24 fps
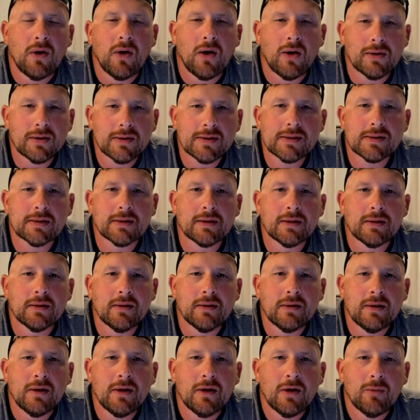honestly,
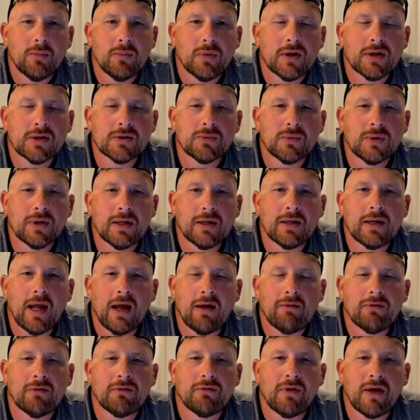because we didn't
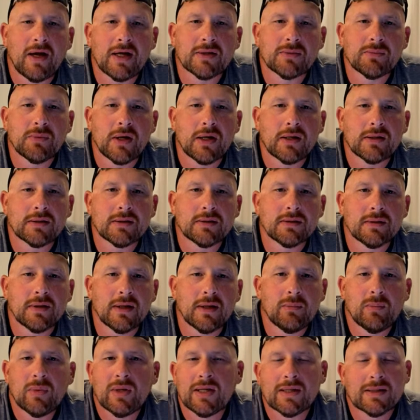have the Fast Pass.
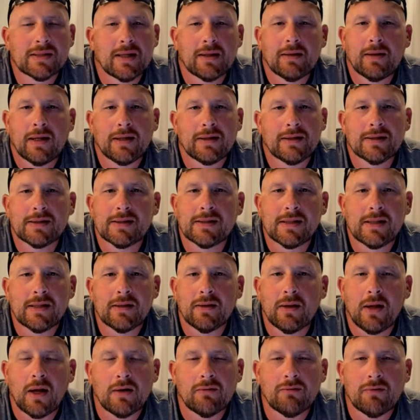And because I like to see
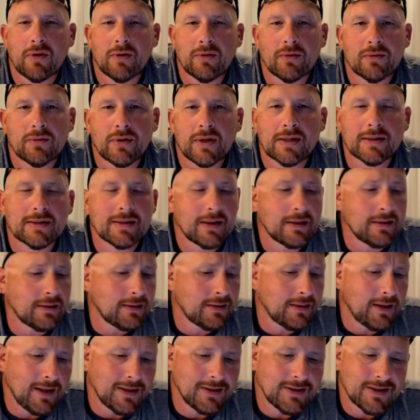a lot of other things.
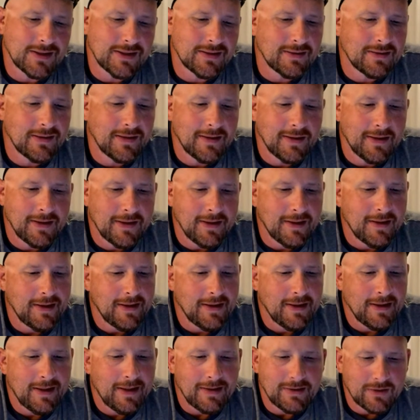I just
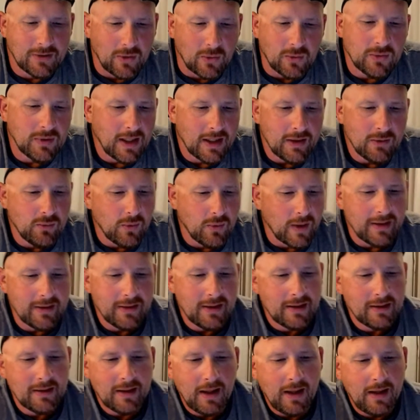don't like
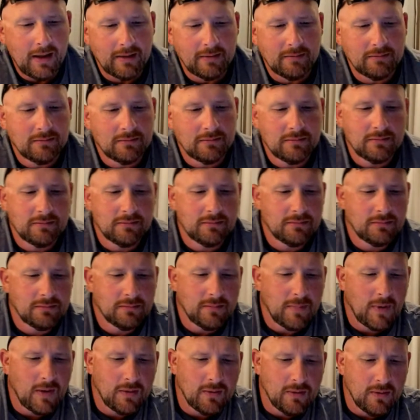waiting in line.
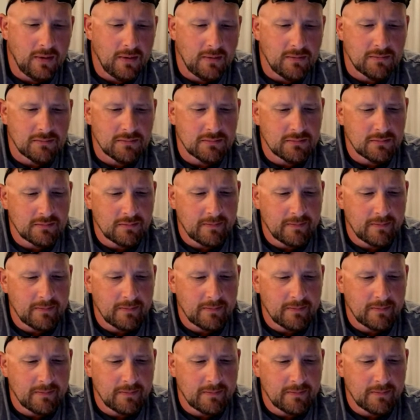I don't know.